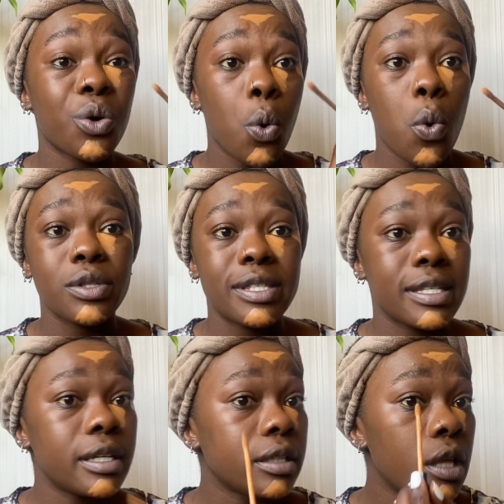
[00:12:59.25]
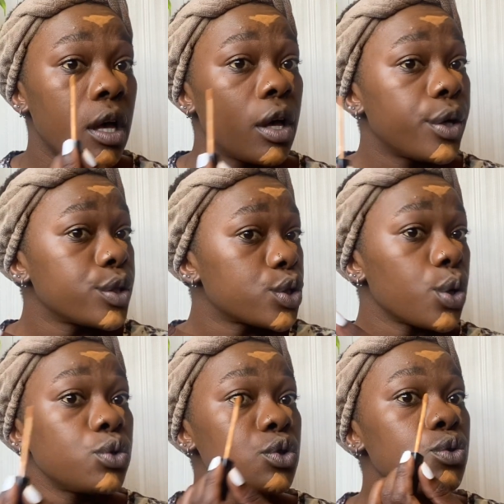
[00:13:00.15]
conceal.
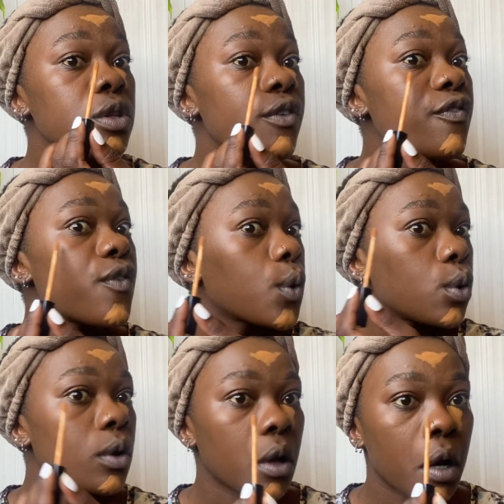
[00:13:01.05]
Don't do the full,